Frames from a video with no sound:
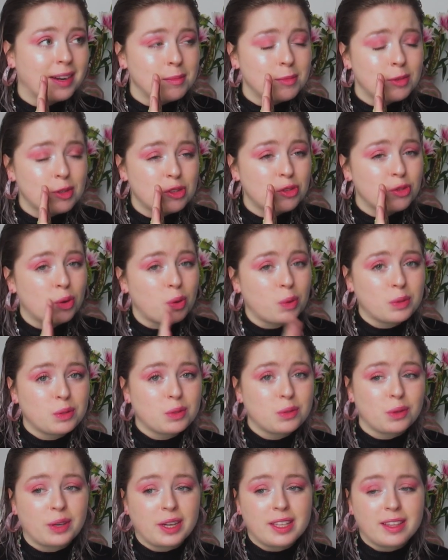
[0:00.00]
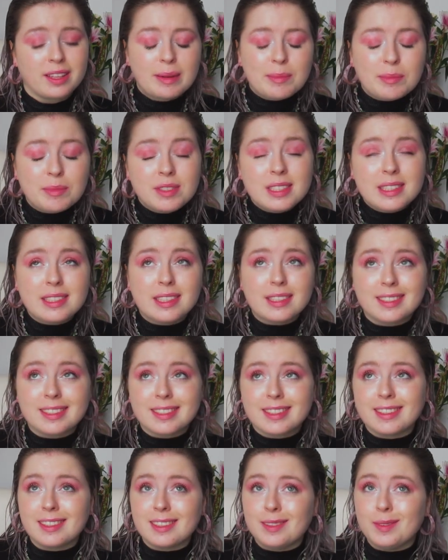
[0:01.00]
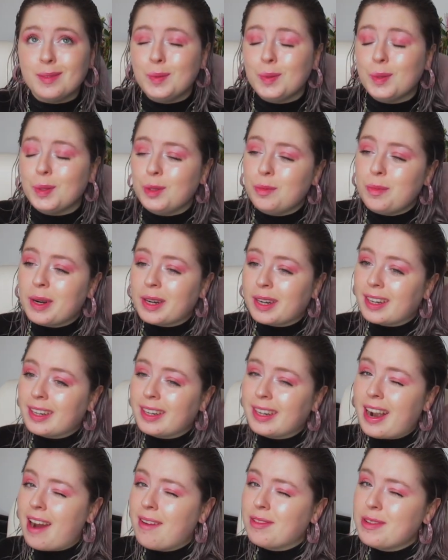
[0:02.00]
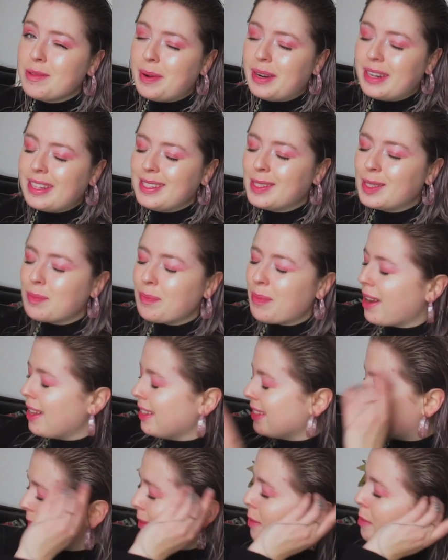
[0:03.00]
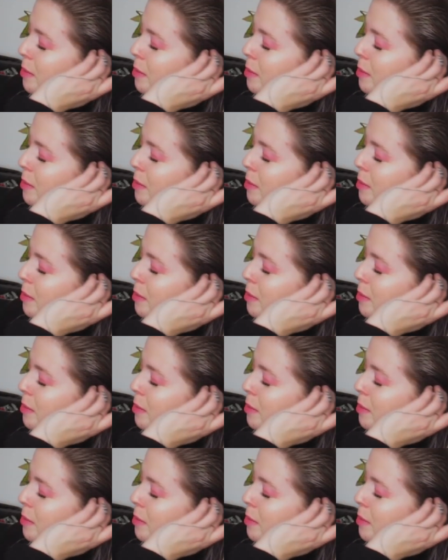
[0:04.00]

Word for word: I'm so sorry that I'm such a good YouTuber. Everybody sponsor